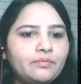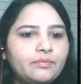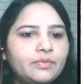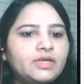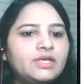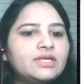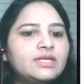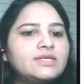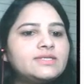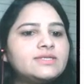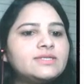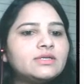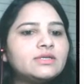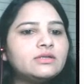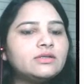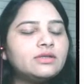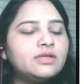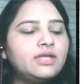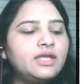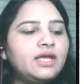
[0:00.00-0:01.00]
because
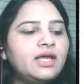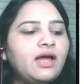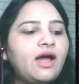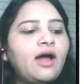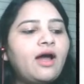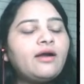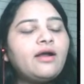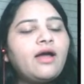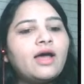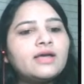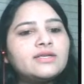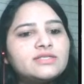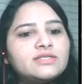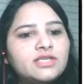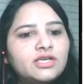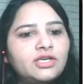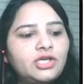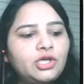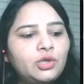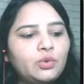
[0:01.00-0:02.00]
they are
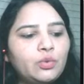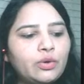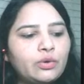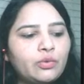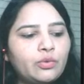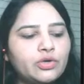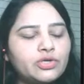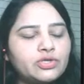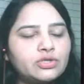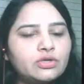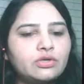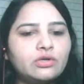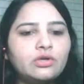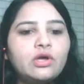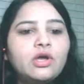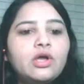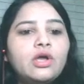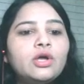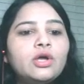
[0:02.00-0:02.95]
asking you a question.